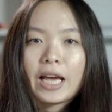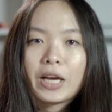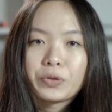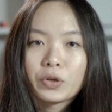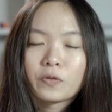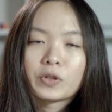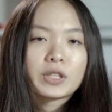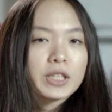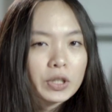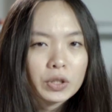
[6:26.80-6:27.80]
and look for
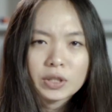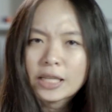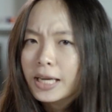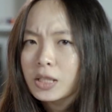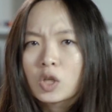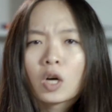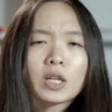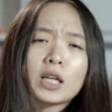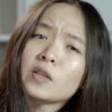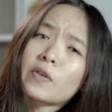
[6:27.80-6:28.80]
stickers, text, and all
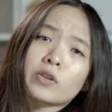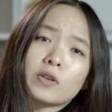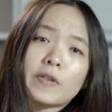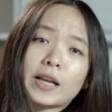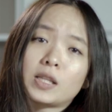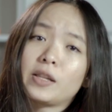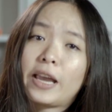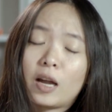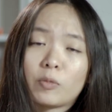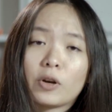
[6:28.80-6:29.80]
kinds of other effects in the
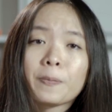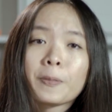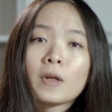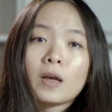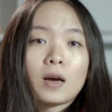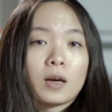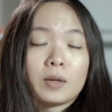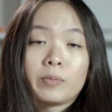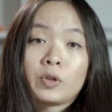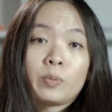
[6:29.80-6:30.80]
camera.
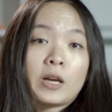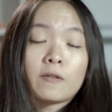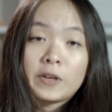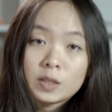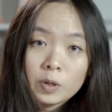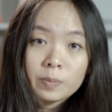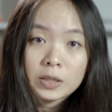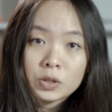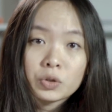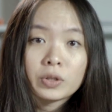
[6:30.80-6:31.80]
They'll be on Facebook,
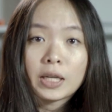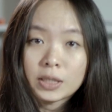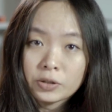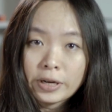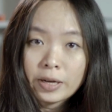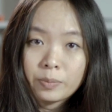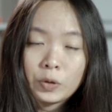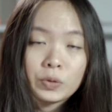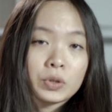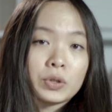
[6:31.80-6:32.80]
Messenger, and
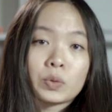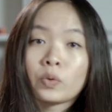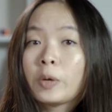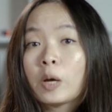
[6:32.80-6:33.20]
Instagram. Users will